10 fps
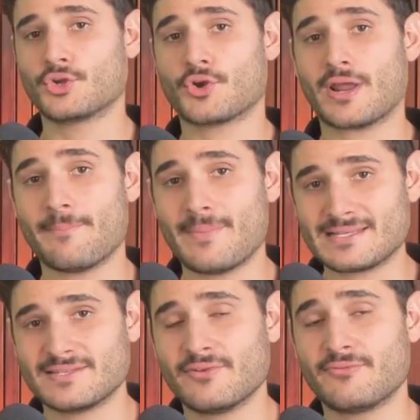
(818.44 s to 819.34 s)
you're at a
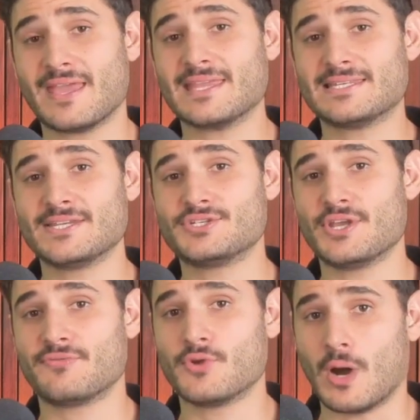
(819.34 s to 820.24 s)
massive advantage
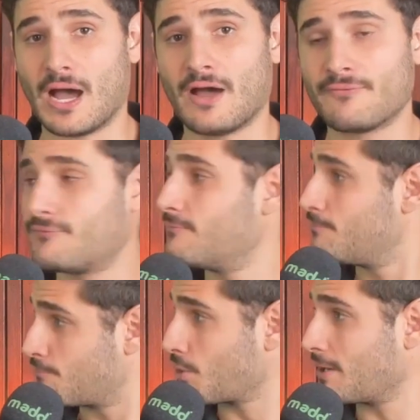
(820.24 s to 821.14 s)
if you are
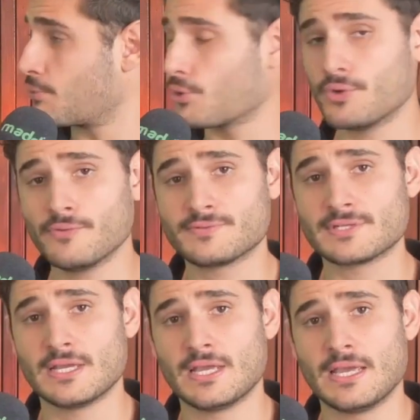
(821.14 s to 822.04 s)
pre-approved.
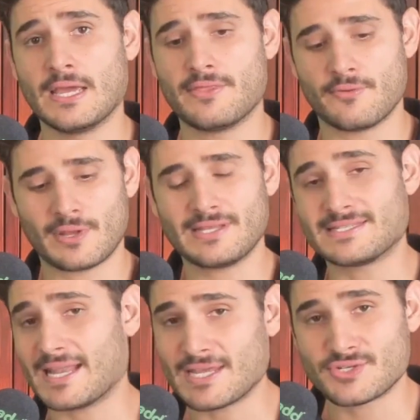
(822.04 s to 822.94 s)
The real
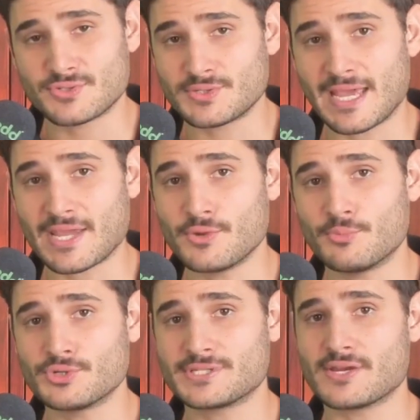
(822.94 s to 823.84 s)
estate agents will take you
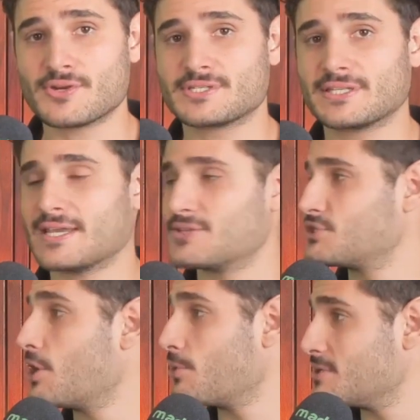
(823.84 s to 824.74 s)
more seriously and
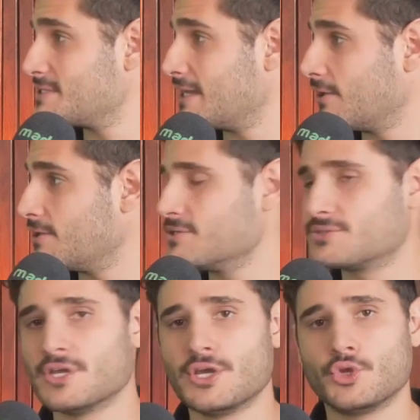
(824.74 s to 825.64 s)
so will the
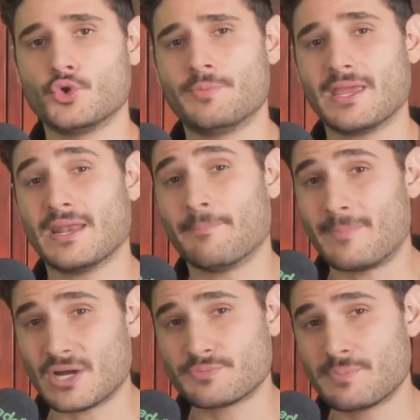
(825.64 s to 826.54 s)
sellers. You'll be in a
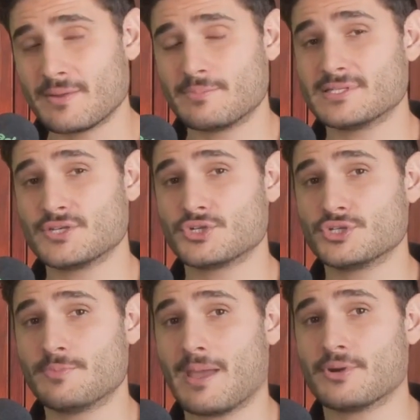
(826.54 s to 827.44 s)
much better position
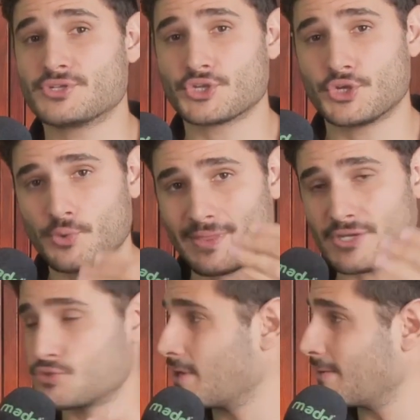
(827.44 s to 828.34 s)
to be able to secure that
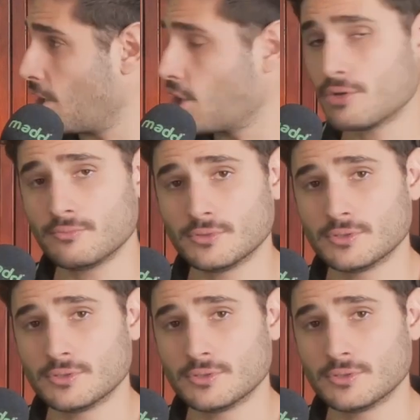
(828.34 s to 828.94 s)
dream home.